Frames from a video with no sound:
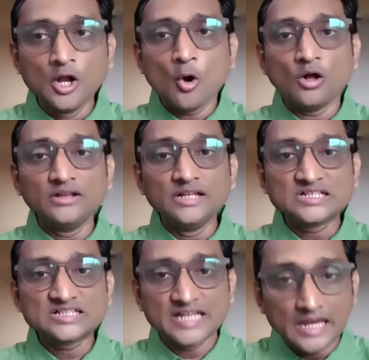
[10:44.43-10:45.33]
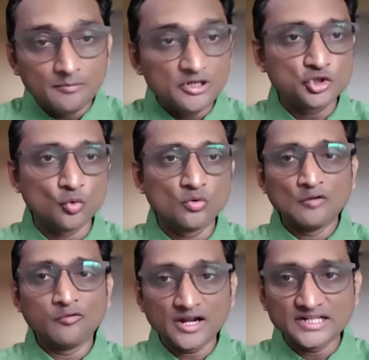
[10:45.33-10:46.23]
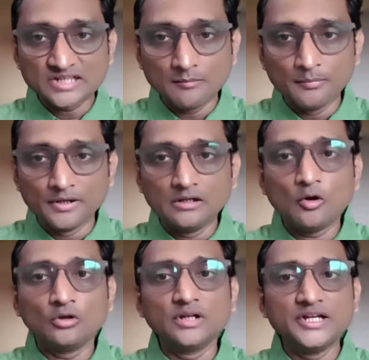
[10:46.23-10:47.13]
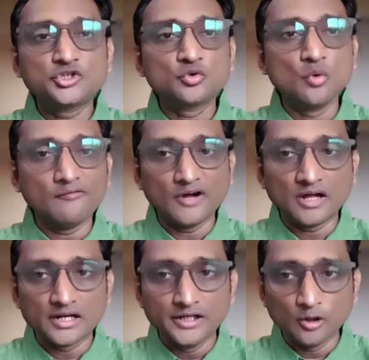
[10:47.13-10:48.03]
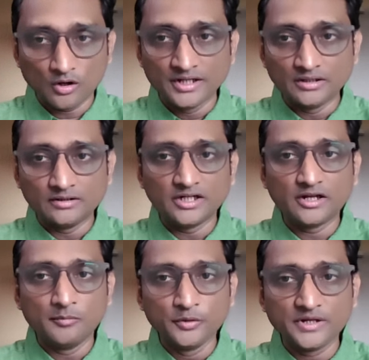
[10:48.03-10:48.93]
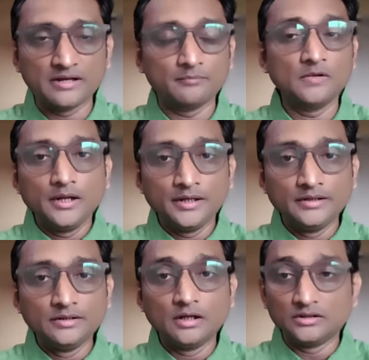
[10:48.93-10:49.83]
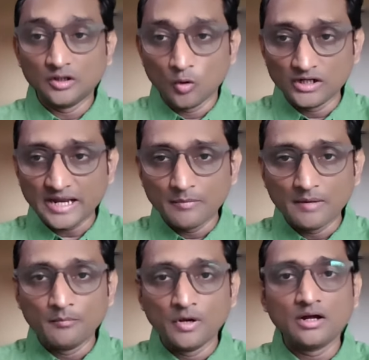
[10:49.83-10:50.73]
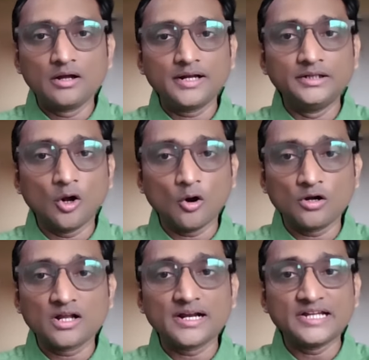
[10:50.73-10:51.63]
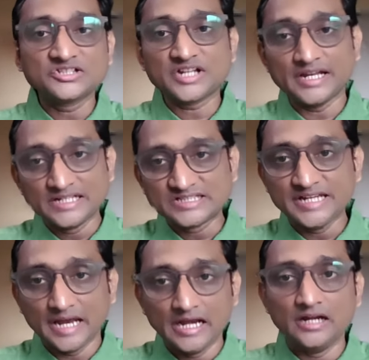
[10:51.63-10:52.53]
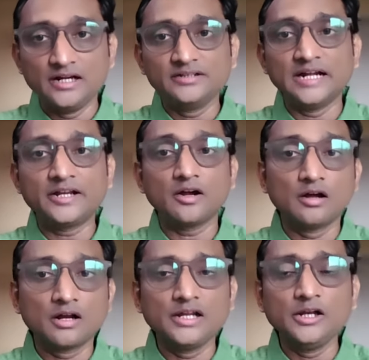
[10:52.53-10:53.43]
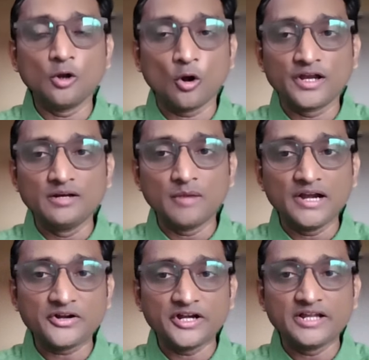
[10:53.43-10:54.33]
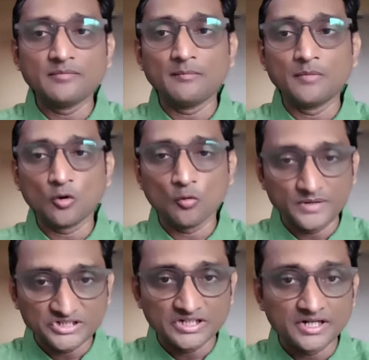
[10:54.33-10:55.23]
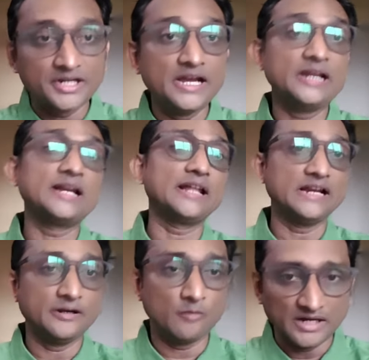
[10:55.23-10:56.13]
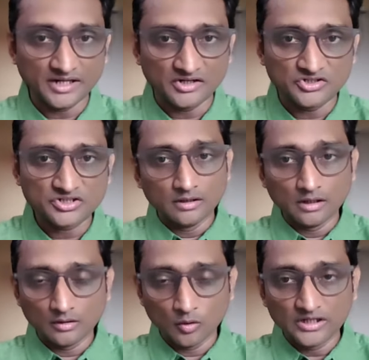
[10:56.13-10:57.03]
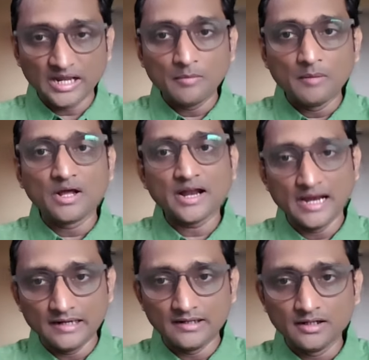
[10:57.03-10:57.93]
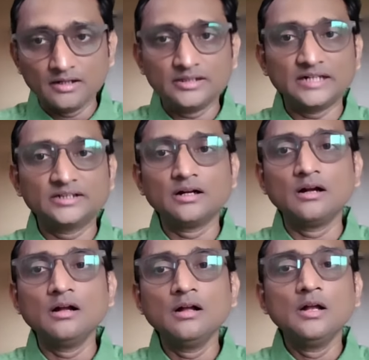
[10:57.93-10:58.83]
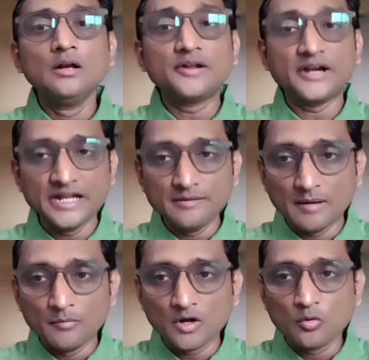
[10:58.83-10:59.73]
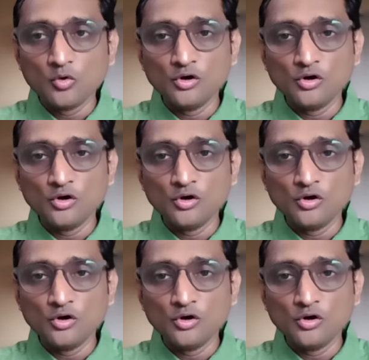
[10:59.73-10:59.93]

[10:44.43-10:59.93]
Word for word: on the same issue. For example, on the issue of early login, the WTM, in uh, the whole time member in the order against NSE held that early login by trading member OPG created an advantage. Uh, whole time member held that the trading member who